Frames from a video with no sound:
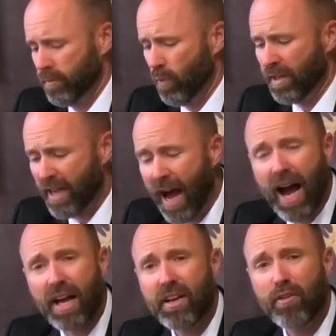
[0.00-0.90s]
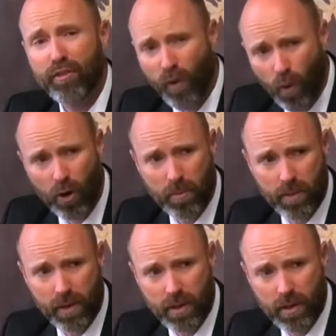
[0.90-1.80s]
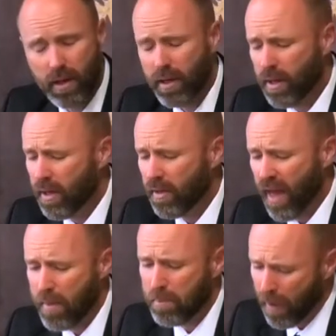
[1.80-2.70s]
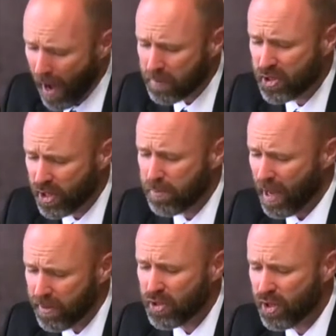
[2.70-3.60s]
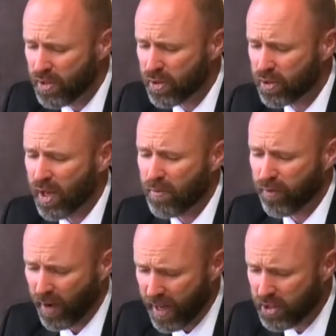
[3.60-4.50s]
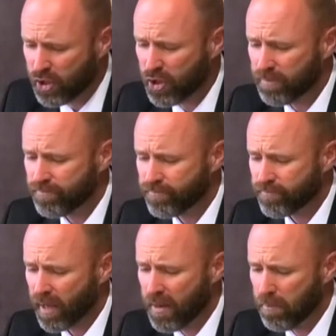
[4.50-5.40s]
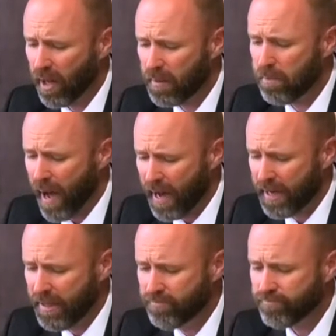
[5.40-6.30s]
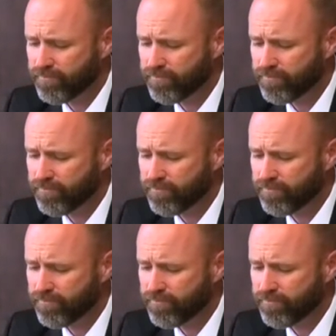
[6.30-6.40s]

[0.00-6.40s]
When God formed that baby Jesus, that flesh and blood body